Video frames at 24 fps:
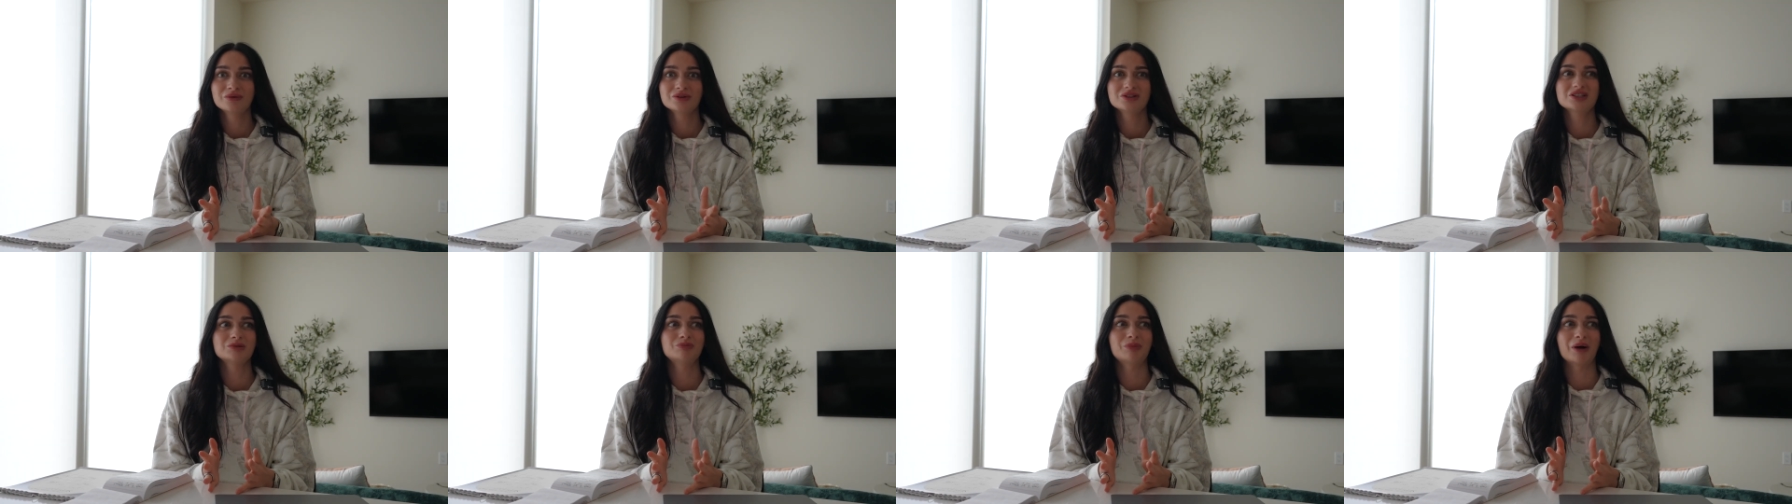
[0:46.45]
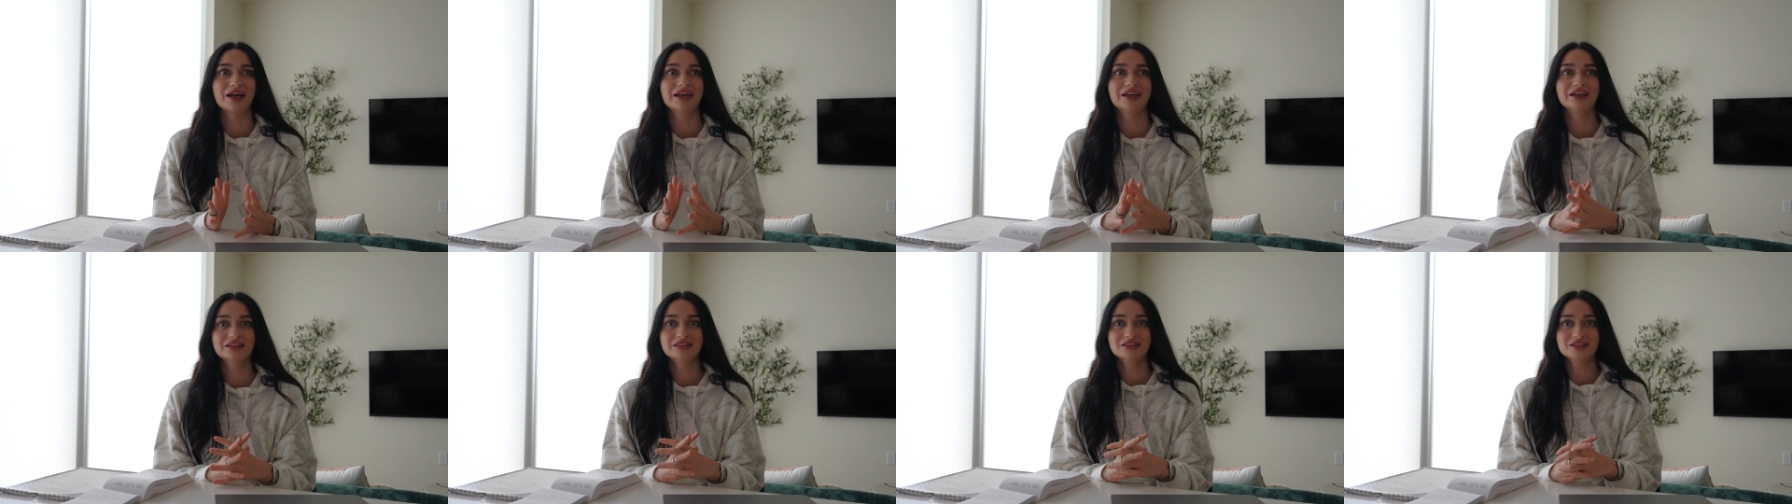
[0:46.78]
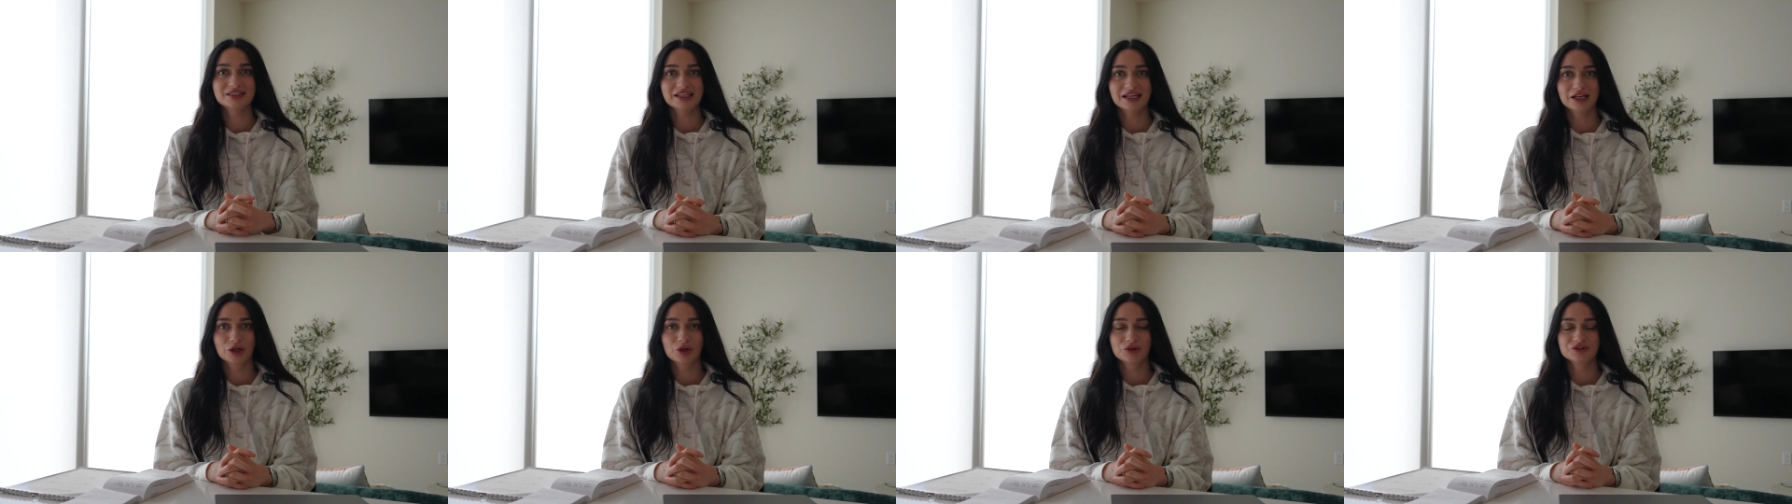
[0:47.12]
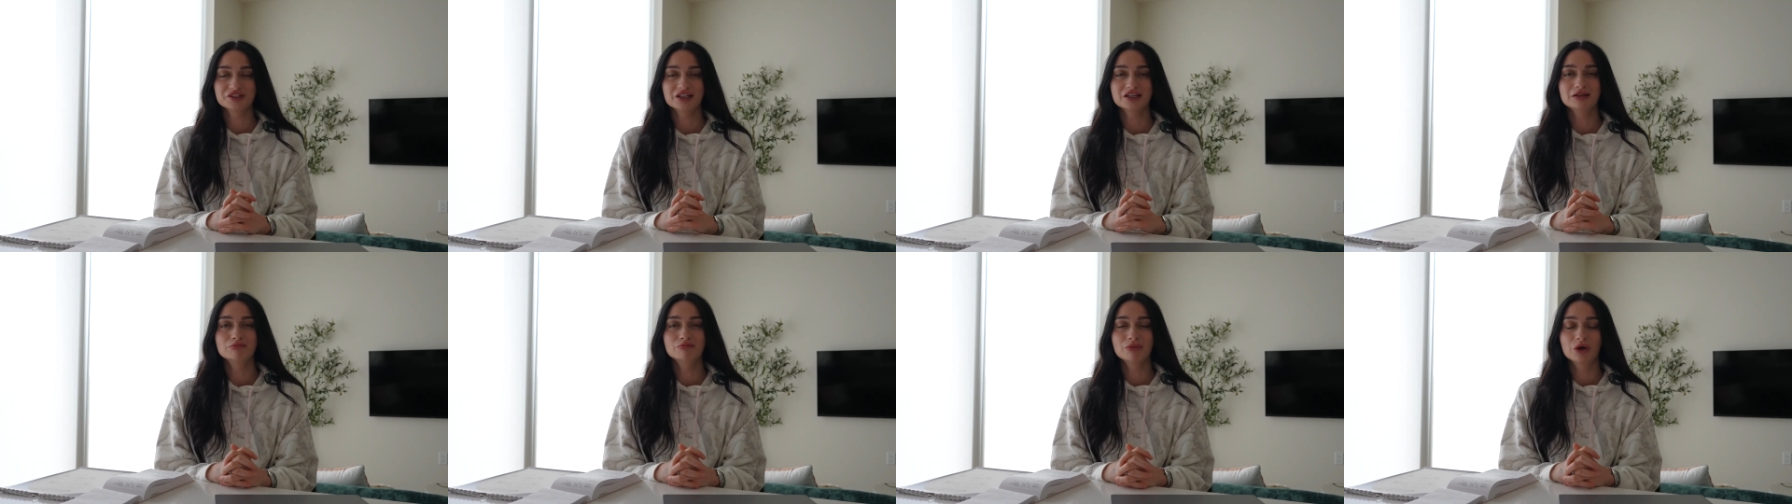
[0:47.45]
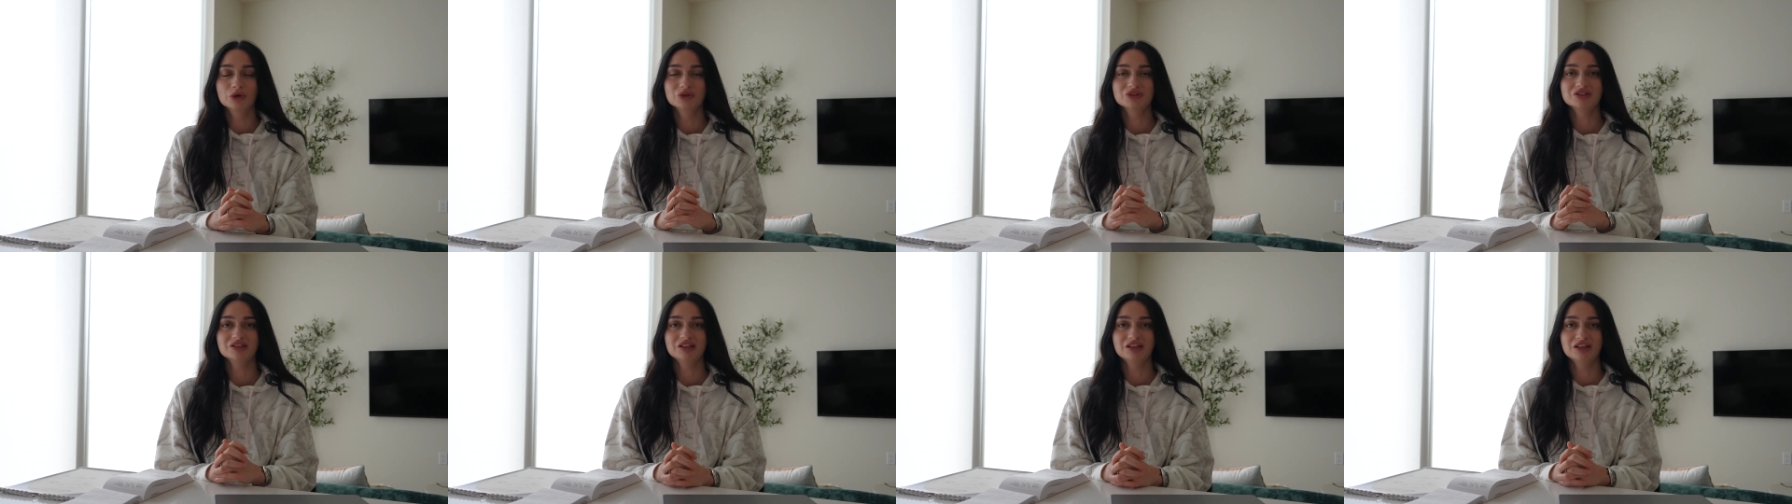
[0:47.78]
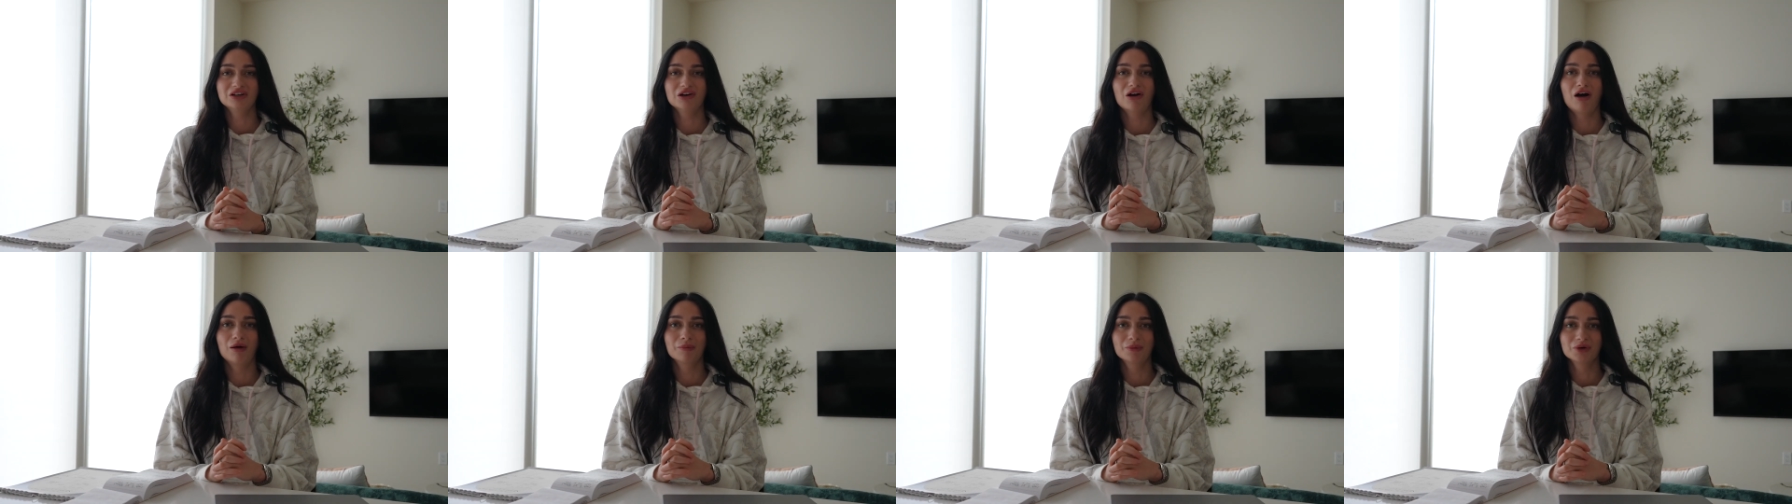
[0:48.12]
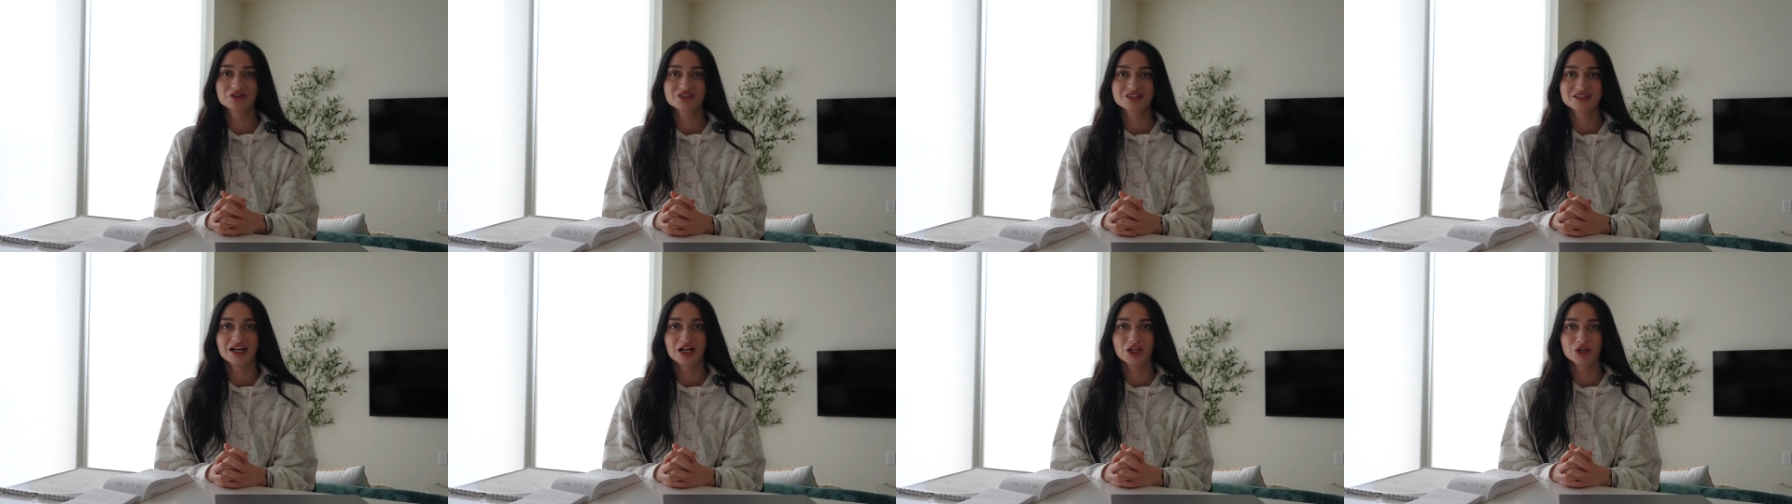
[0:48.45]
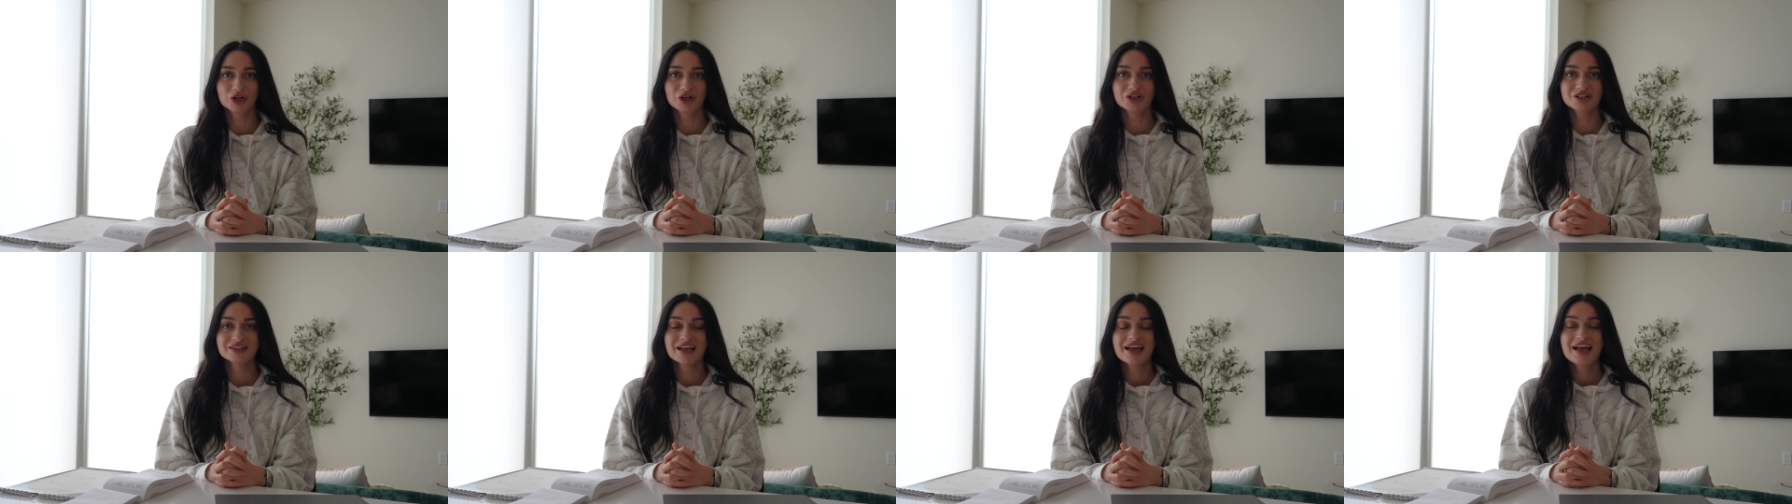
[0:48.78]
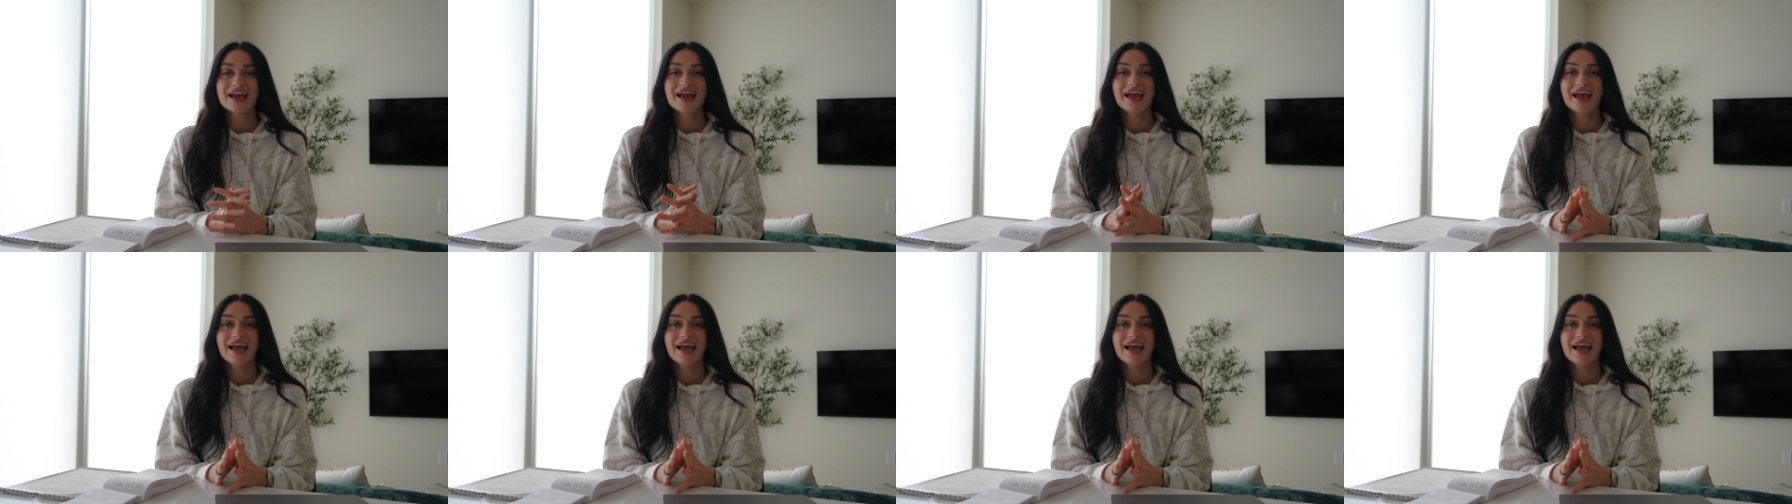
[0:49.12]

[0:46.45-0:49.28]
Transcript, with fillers: spike in sales in most e-commerce sellers